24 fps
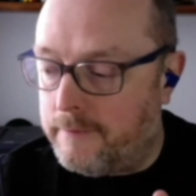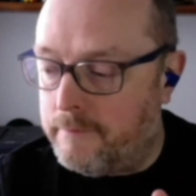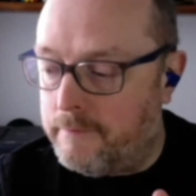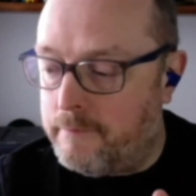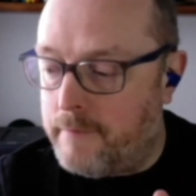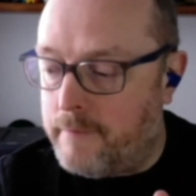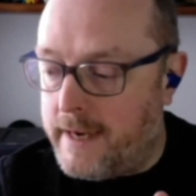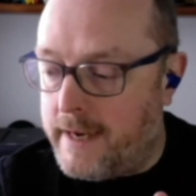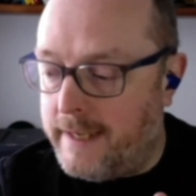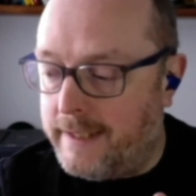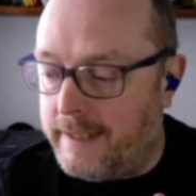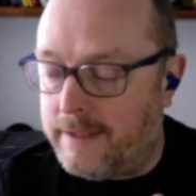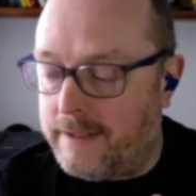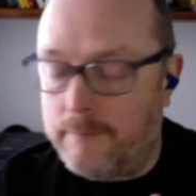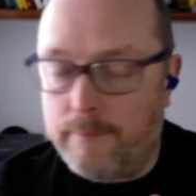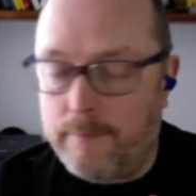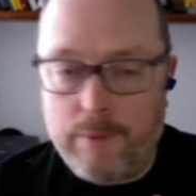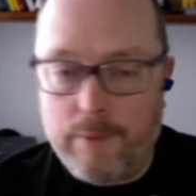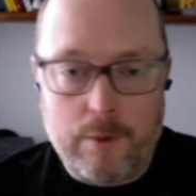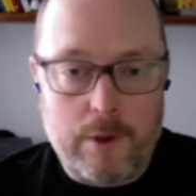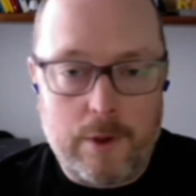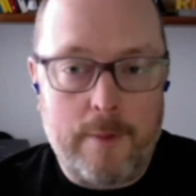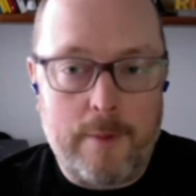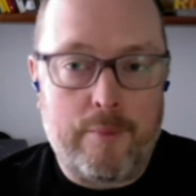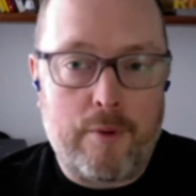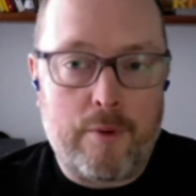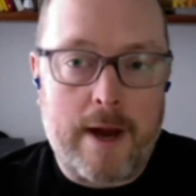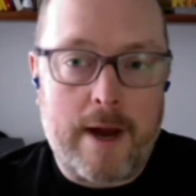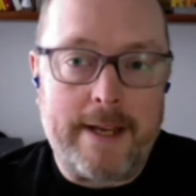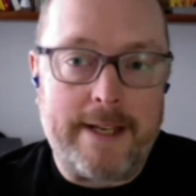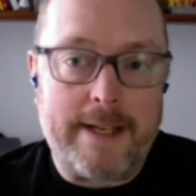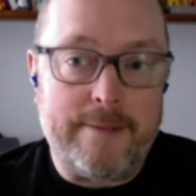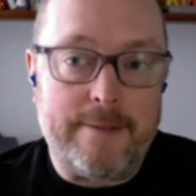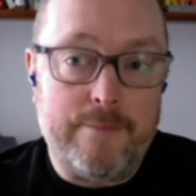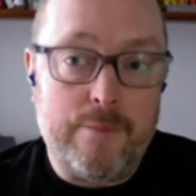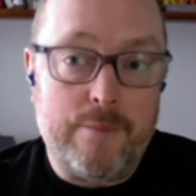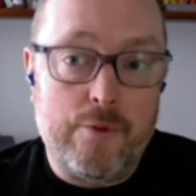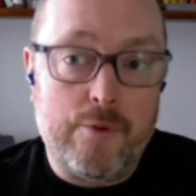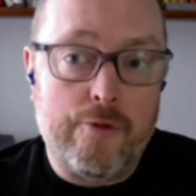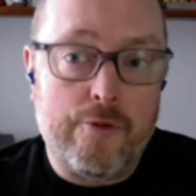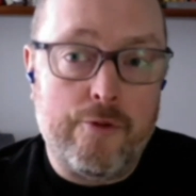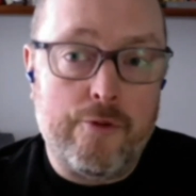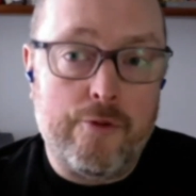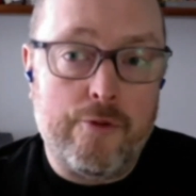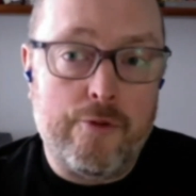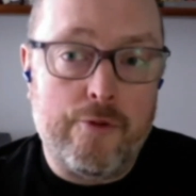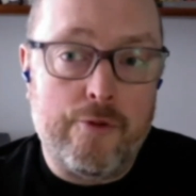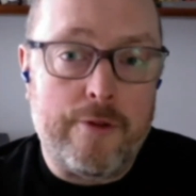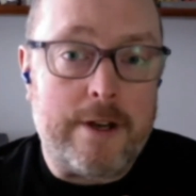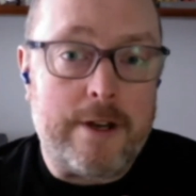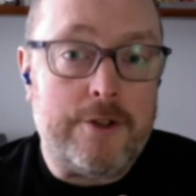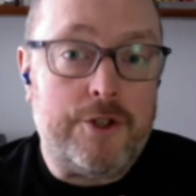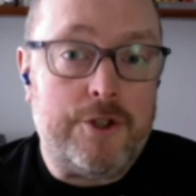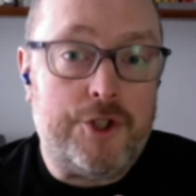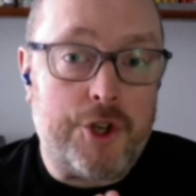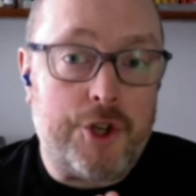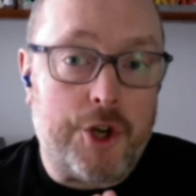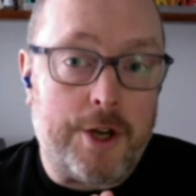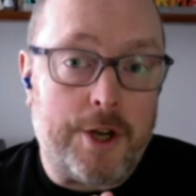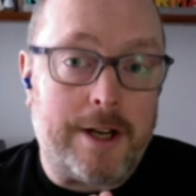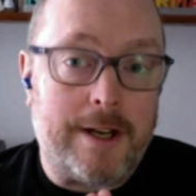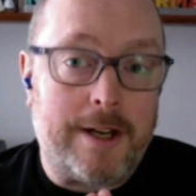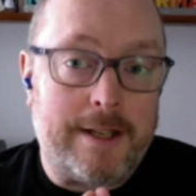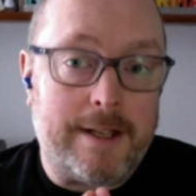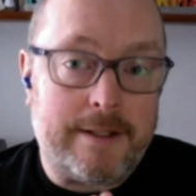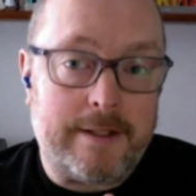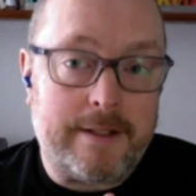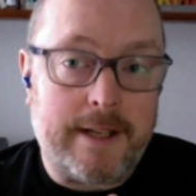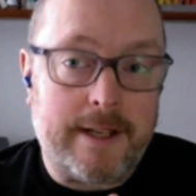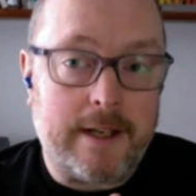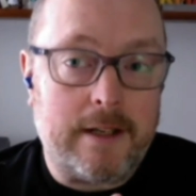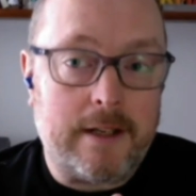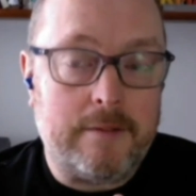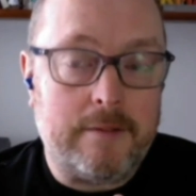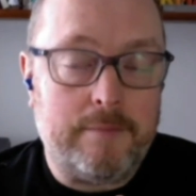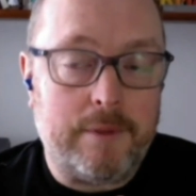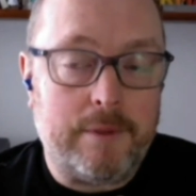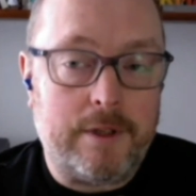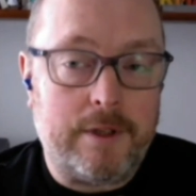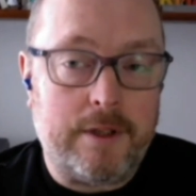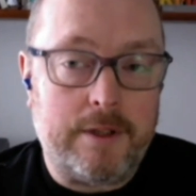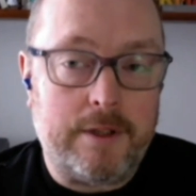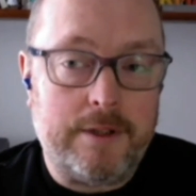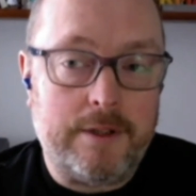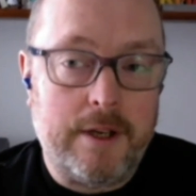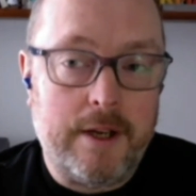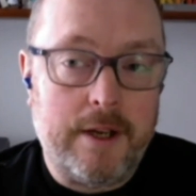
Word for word: makes employer branding more journalistic, because